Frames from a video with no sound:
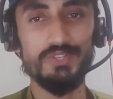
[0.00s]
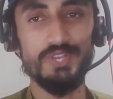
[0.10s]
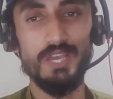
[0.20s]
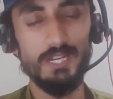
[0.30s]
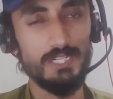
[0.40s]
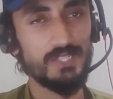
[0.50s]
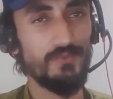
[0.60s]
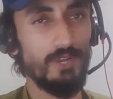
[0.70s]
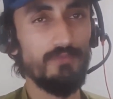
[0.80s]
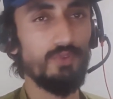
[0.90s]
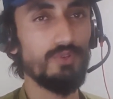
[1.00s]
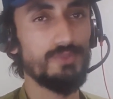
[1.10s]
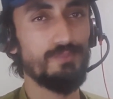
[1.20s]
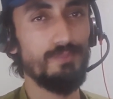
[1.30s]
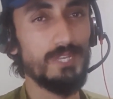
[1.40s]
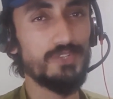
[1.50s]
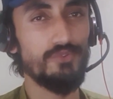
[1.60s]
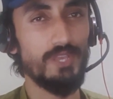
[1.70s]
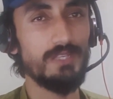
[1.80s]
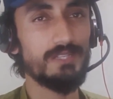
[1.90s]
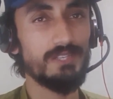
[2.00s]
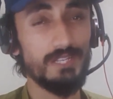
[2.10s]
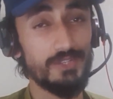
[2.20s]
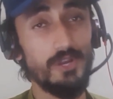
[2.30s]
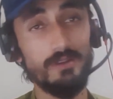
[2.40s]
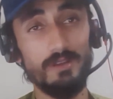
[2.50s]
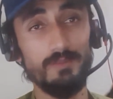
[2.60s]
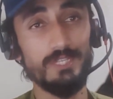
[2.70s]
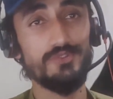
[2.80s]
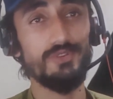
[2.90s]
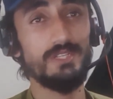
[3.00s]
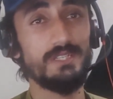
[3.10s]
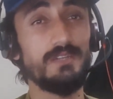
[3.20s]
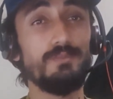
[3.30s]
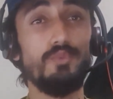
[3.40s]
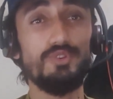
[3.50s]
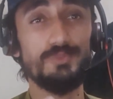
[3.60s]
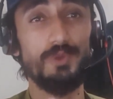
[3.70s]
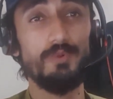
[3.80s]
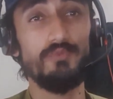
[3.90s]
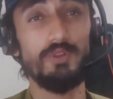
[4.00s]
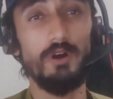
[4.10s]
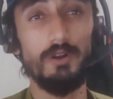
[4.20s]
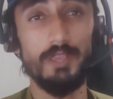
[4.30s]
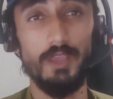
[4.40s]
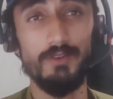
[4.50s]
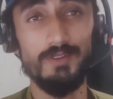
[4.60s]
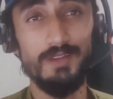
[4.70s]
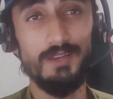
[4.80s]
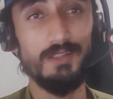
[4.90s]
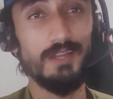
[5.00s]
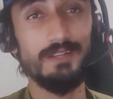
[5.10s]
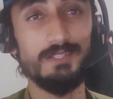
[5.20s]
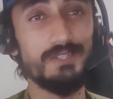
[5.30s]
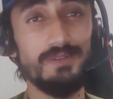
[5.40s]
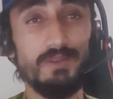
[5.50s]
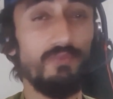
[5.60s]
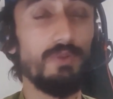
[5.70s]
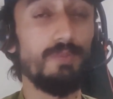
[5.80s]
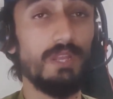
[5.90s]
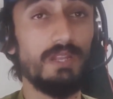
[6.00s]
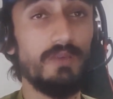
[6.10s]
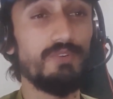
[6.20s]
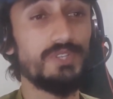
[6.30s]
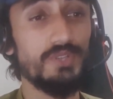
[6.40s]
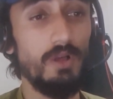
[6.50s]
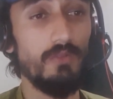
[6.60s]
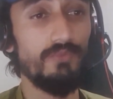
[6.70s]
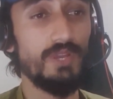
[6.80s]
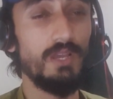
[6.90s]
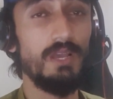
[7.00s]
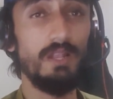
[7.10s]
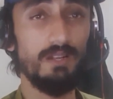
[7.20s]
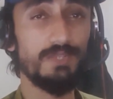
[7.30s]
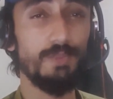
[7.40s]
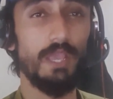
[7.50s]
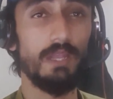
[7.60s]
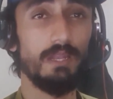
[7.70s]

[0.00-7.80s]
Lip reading: It's one of those mysteries, historical mysteries, that most people would argue that it will be never solved. Let's begin.